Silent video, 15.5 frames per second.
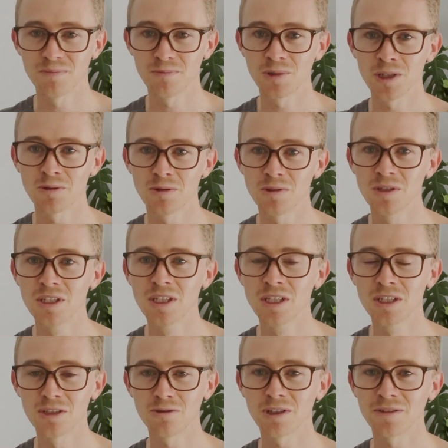We will
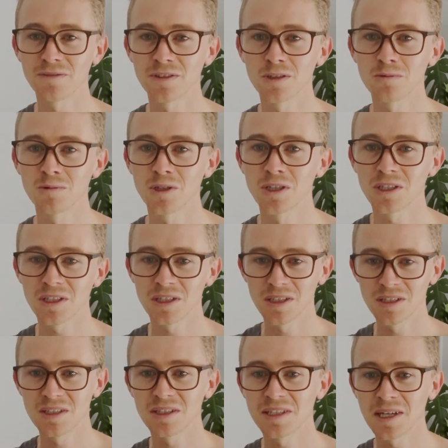do our field work,
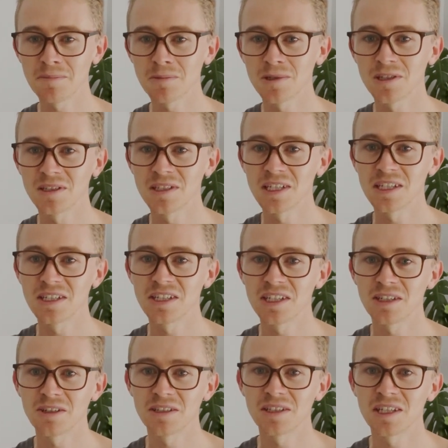dump it in
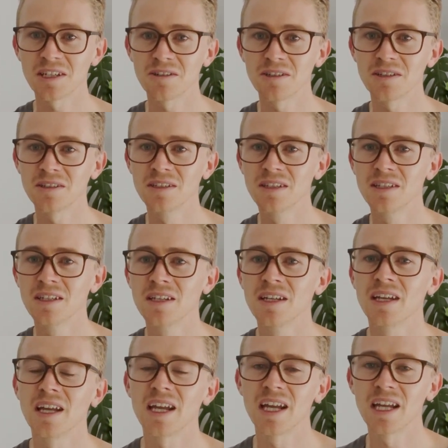DJI Terra
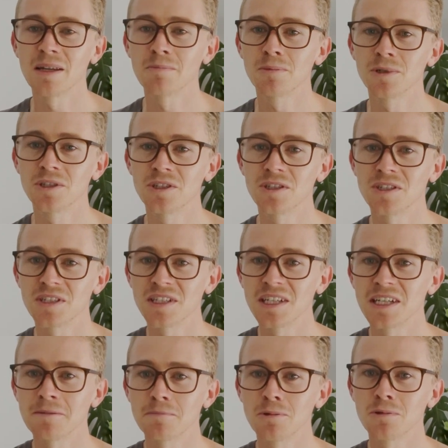and produce an
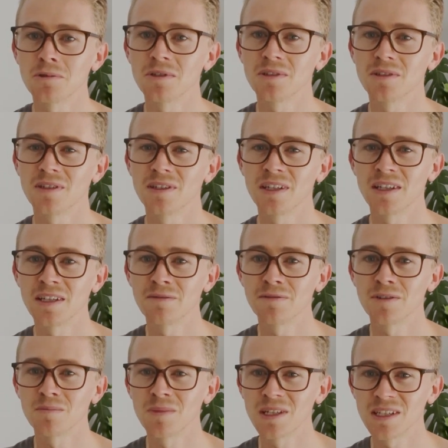output, and then
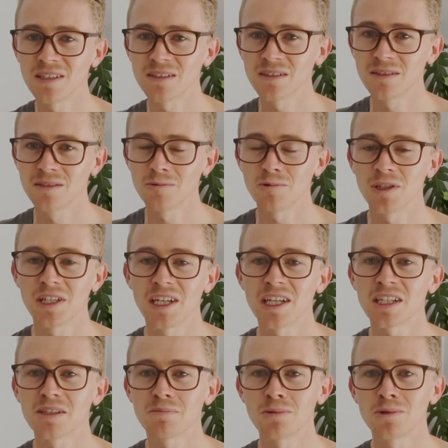from that we
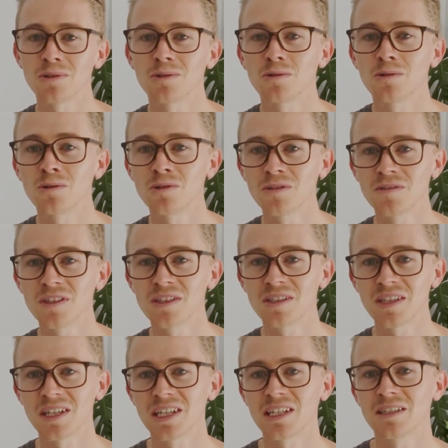export all of this
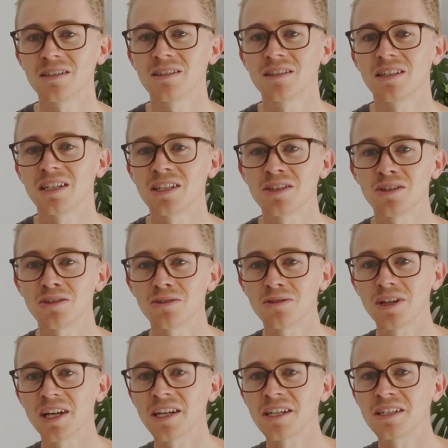data into
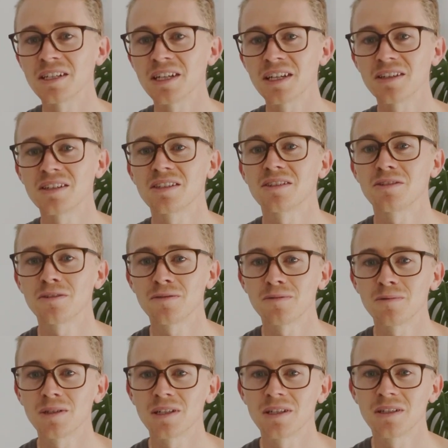another
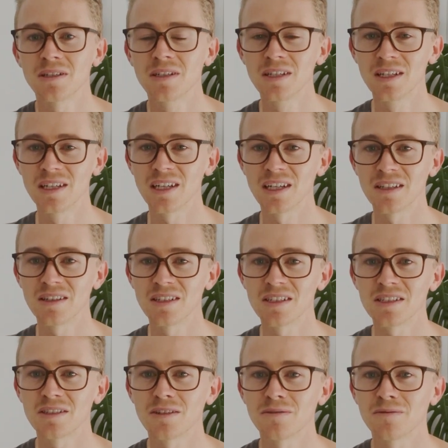software, and this
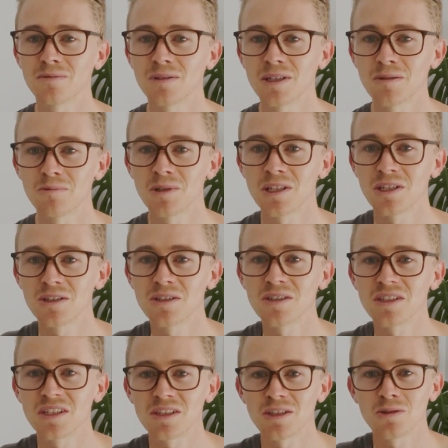software we
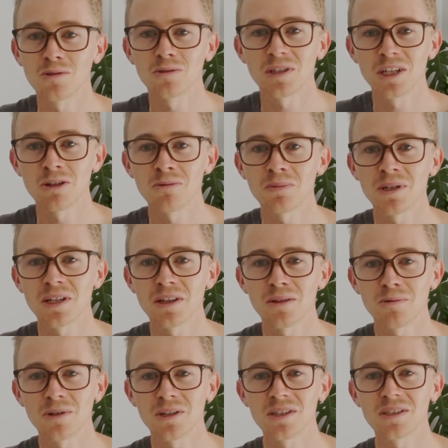use is called
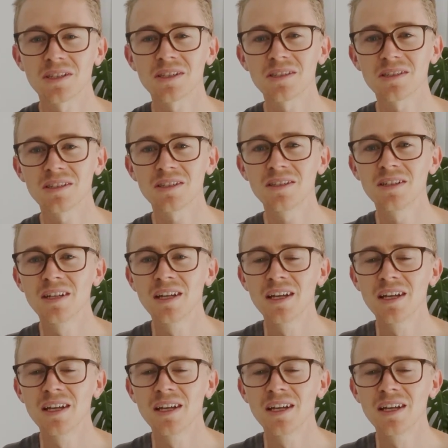LP360,